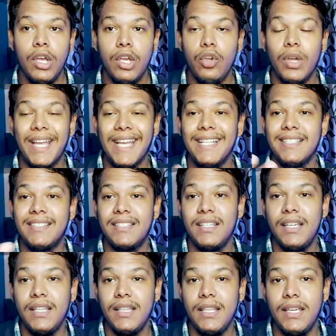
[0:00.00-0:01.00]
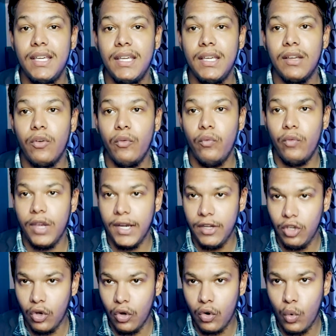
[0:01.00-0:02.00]
you can see the
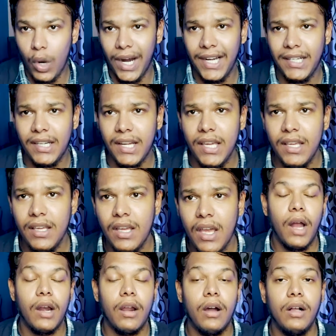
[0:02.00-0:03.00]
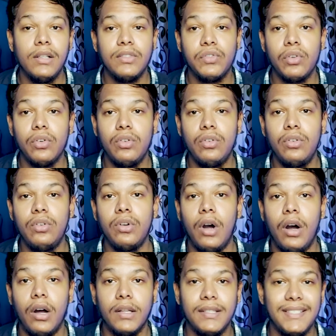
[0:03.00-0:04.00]
video quality, and also
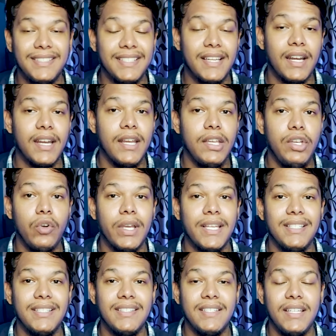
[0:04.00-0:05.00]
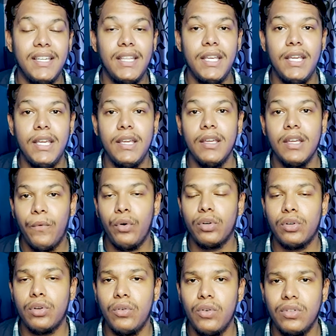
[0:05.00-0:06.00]
on the screen you can see the
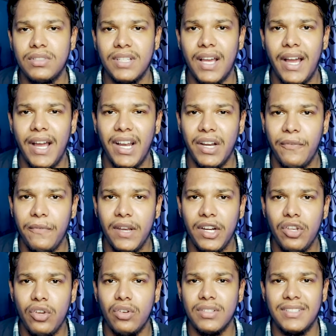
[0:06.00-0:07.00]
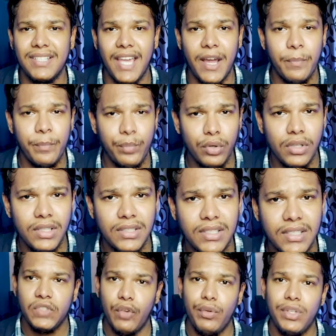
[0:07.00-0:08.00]
photos and video
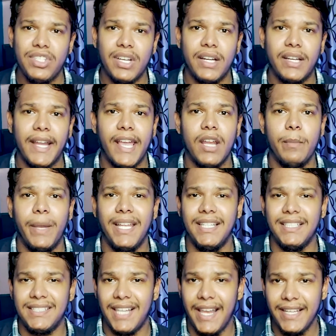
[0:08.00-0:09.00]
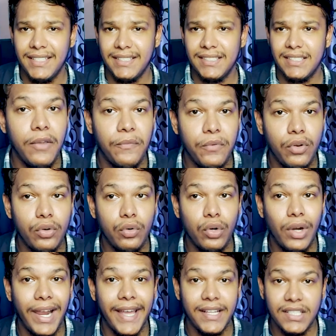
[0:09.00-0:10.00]
samples which are taken by this lens. If you
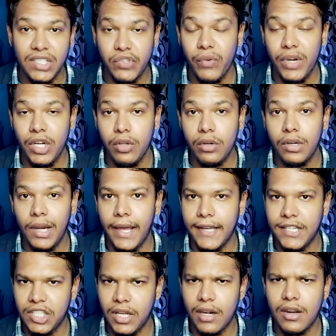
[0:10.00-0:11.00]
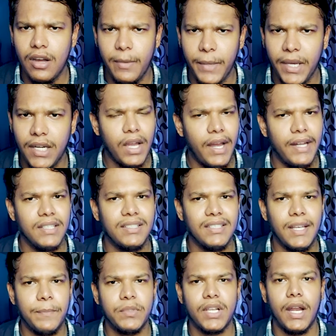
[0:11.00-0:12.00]
like this video, like, share, comment and
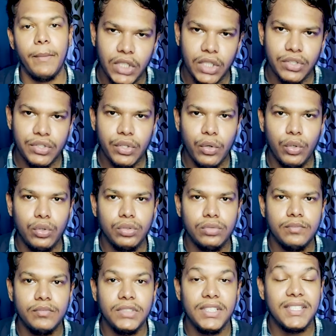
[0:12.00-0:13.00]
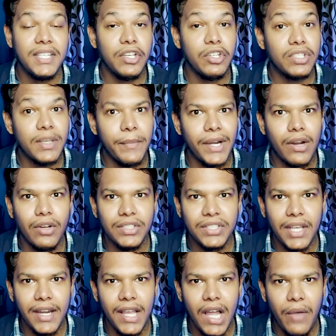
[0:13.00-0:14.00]
subscribe. So this is Samir Khan
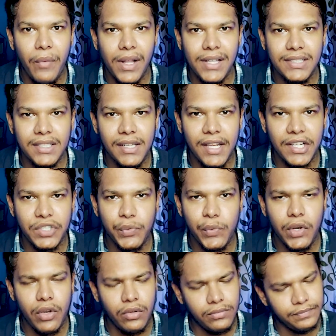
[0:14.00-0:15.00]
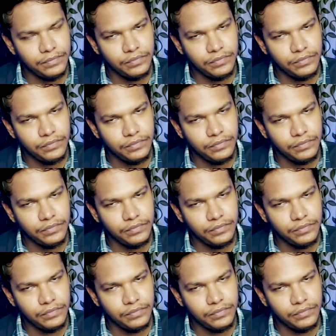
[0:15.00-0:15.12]
signing off. I'll see you next video.